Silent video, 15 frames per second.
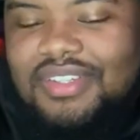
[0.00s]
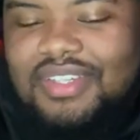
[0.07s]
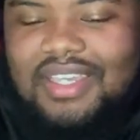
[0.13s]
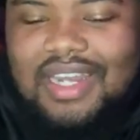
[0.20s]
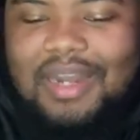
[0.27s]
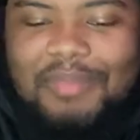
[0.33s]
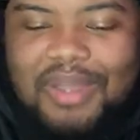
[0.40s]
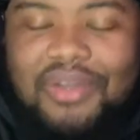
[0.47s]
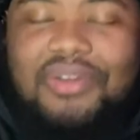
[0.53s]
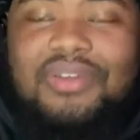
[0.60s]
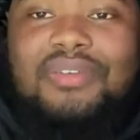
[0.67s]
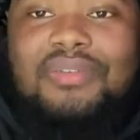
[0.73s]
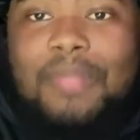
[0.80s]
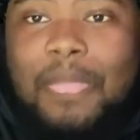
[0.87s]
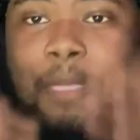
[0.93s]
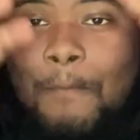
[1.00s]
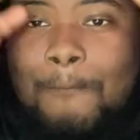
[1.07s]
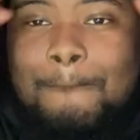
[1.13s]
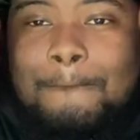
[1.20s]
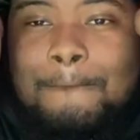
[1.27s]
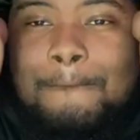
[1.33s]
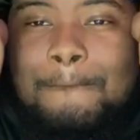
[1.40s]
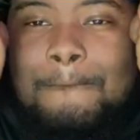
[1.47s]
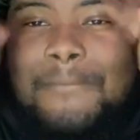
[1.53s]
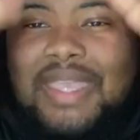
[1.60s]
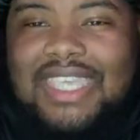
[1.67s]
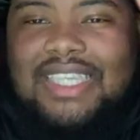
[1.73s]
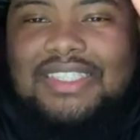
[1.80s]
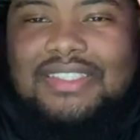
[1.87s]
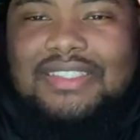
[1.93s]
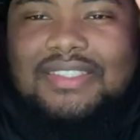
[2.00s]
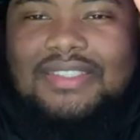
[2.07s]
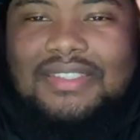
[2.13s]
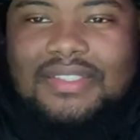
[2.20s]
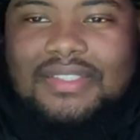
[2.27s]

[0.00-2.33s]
and I'm out. Peace.